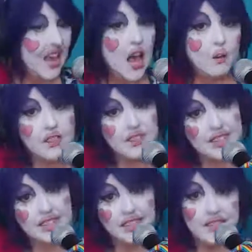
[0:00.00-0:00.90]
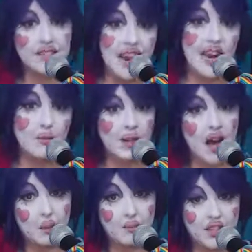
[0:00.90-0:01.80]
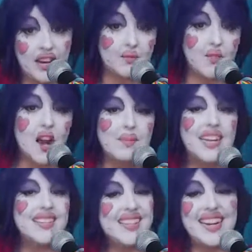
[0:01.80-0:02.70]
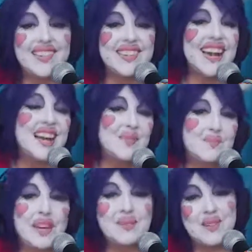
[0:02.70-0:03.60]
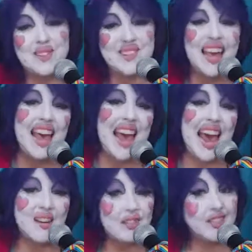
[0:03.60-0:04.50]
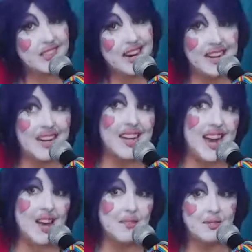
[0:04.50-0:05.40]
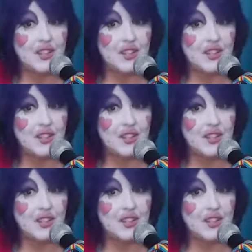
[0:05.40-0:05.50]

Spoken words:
We're stealing sacred objects from indigenous peoples, and we're checking every